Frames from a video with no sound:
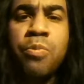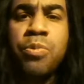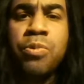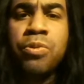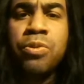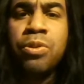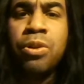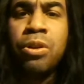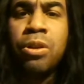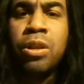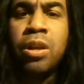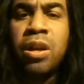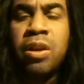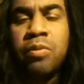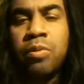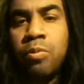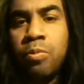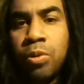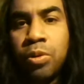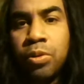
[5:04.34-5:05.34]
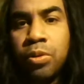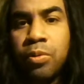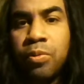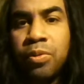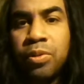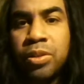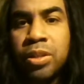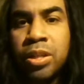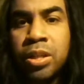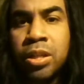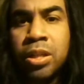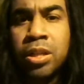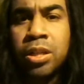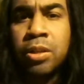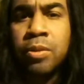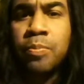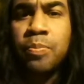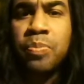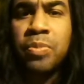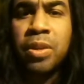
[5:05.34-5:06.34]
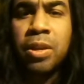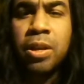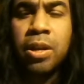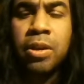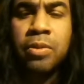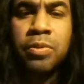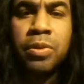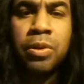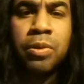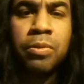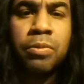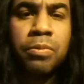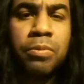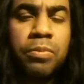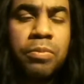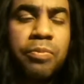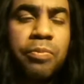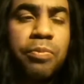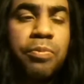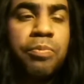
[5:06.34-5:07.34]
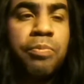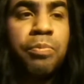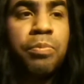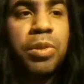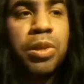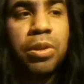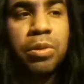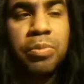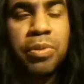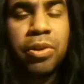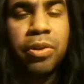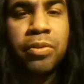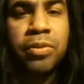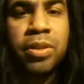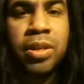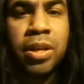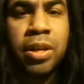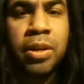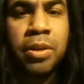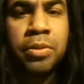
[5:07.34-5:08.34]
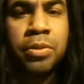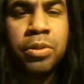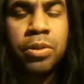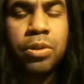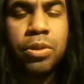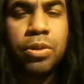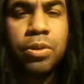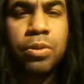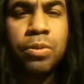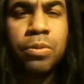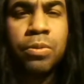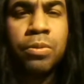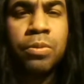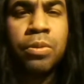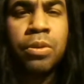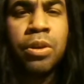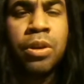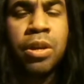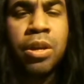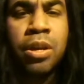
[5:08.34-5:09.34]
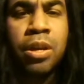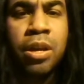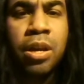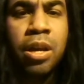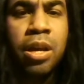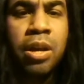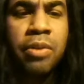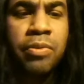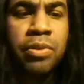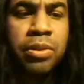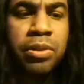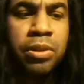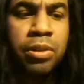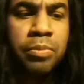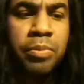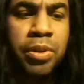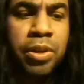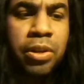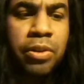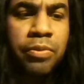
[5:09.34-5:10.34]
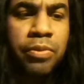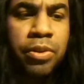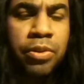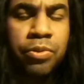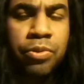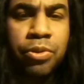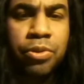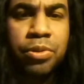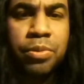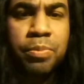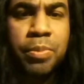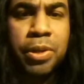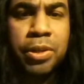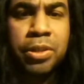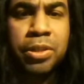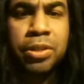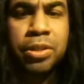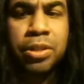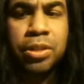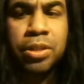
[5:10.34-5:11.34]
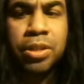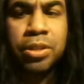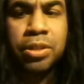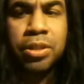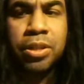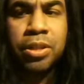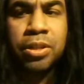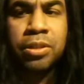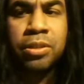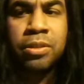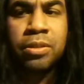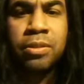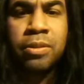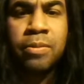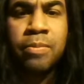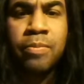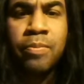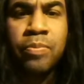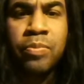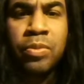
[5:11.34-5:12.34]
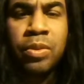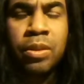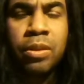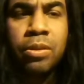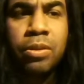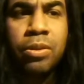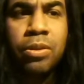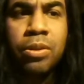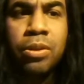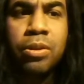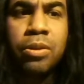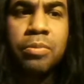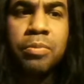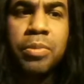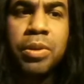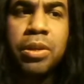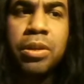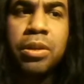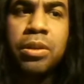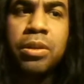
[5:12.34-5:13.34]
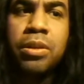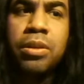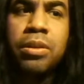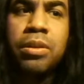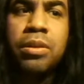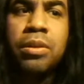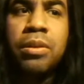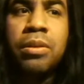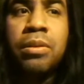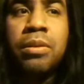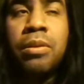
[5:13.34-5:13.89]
I hope you all have a wonderful time, have a little bit of time to have a little bit of introspection and just, you know, make,